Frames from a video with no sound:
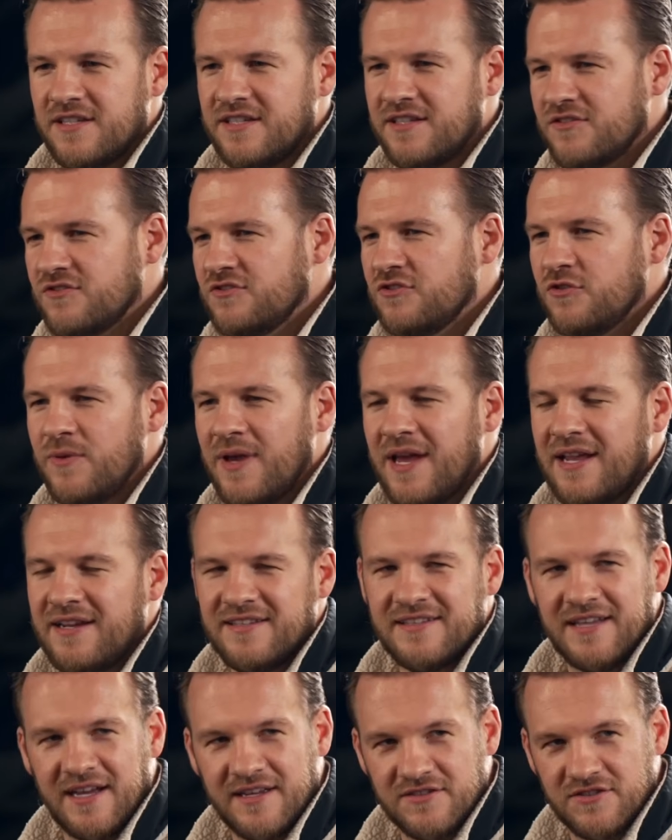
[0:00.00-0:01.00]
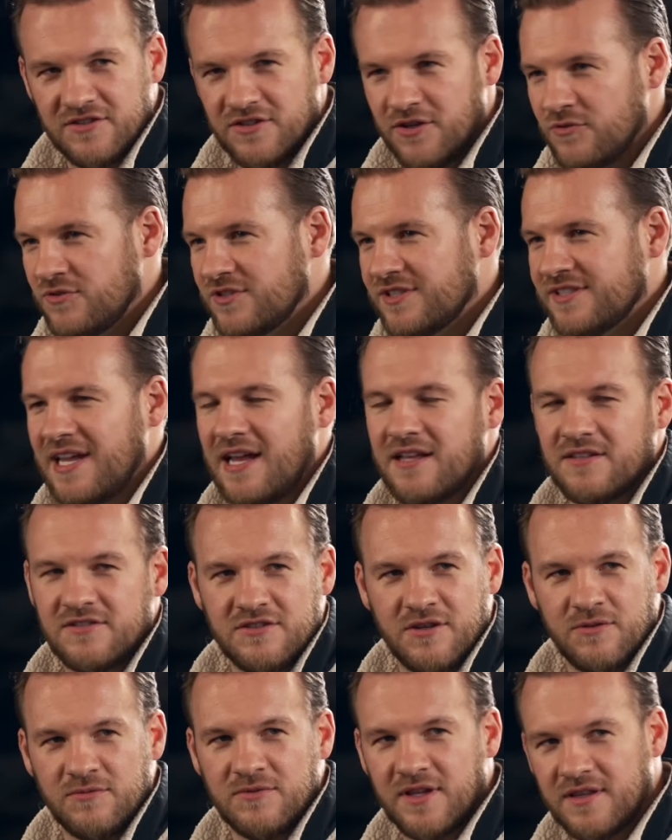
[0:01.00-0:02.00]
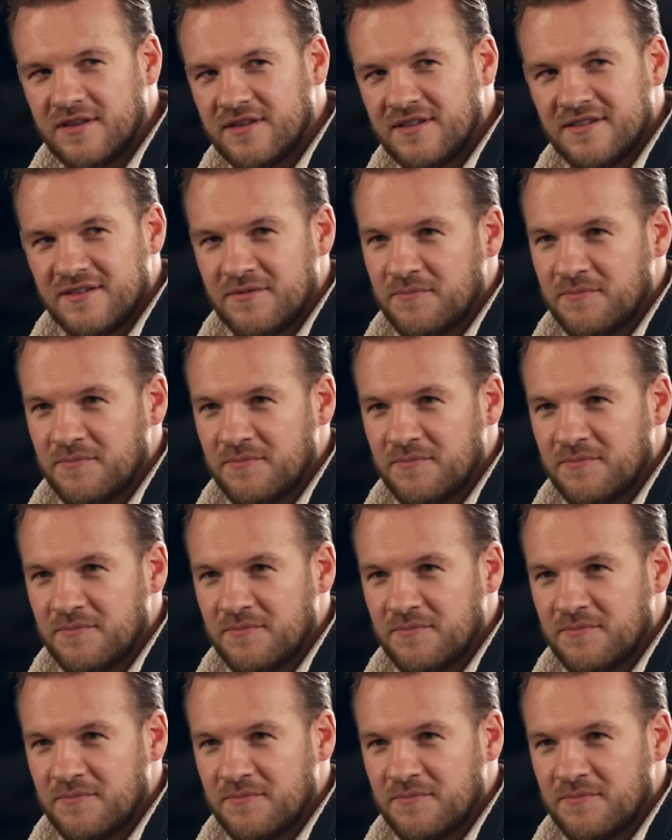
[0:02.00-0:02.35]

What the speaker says: He doesn't do any data, no stats, no nothing.